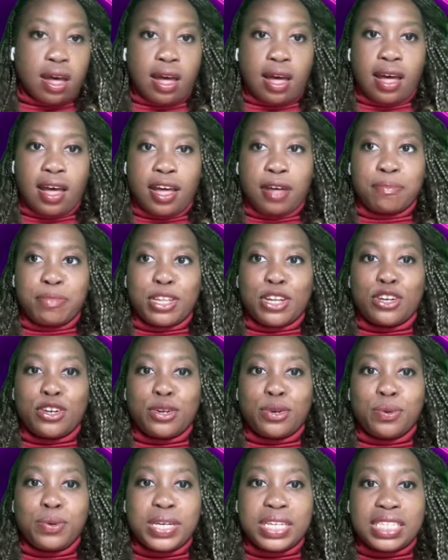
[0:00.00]
the
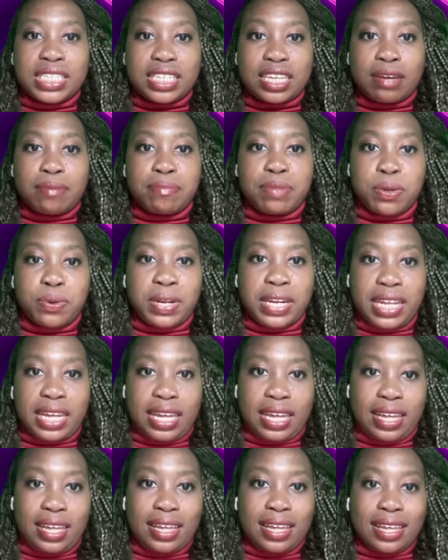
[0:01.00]
newest
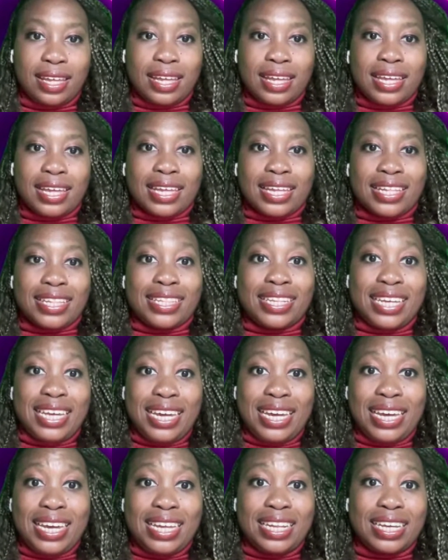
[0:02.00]
community
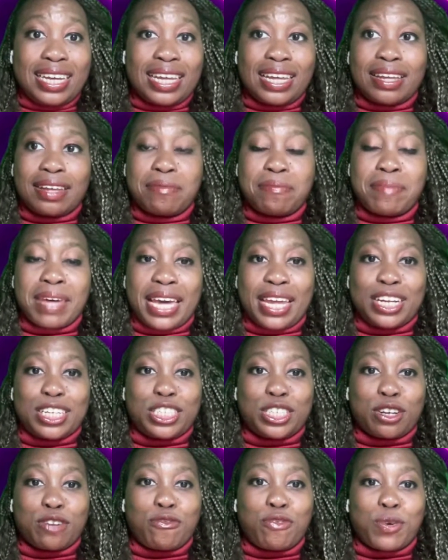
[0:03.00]
lead
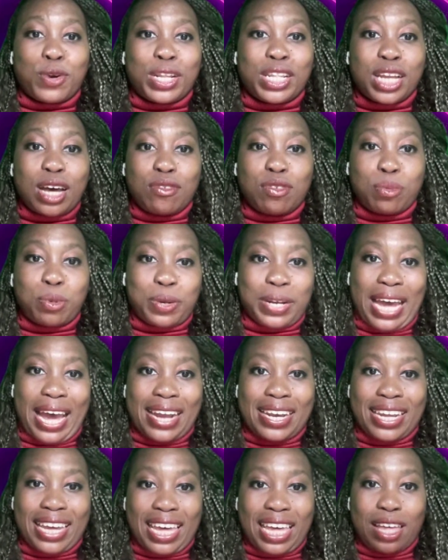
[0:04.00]
manager for
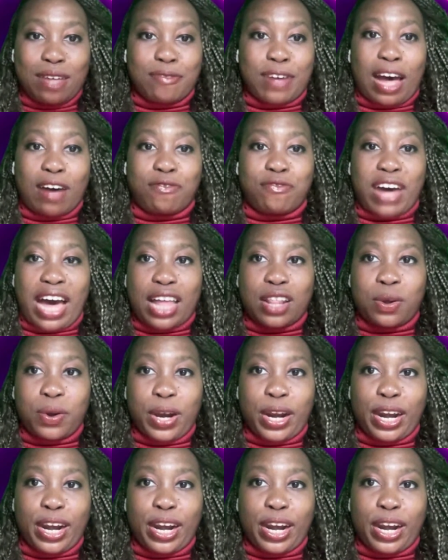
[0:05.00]
Lovable.dev. I follow